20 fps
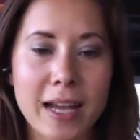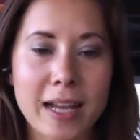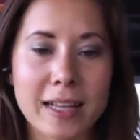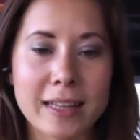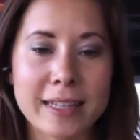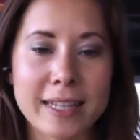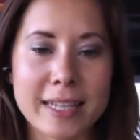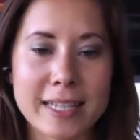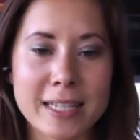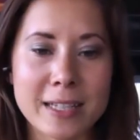
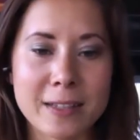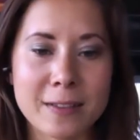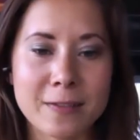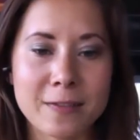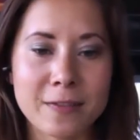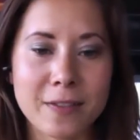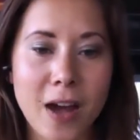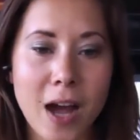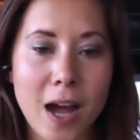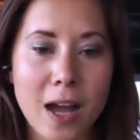list
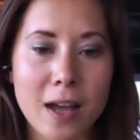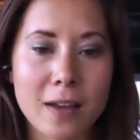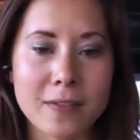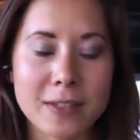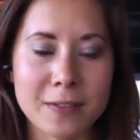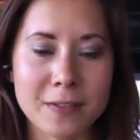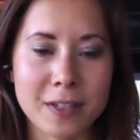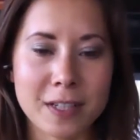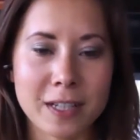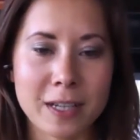5
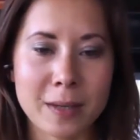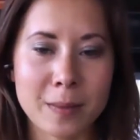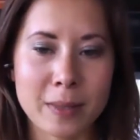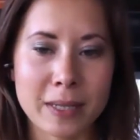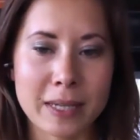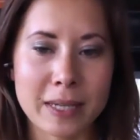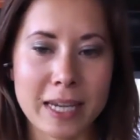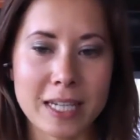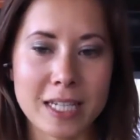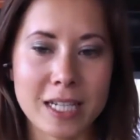different
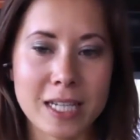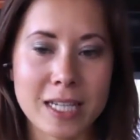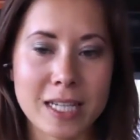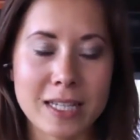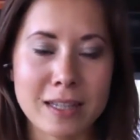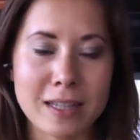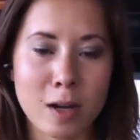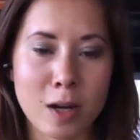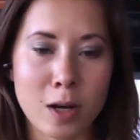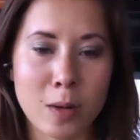
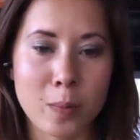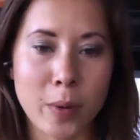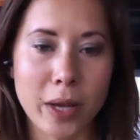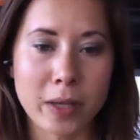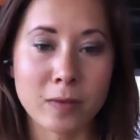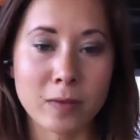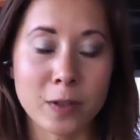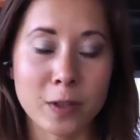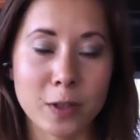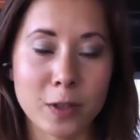combinations that are
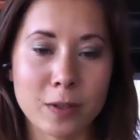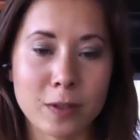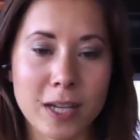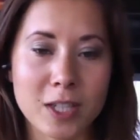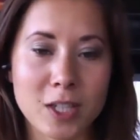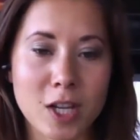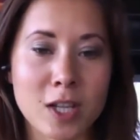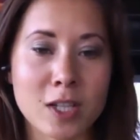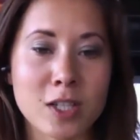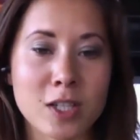bad for your
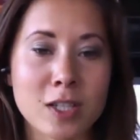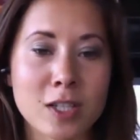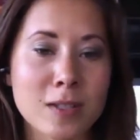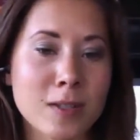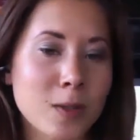digestion.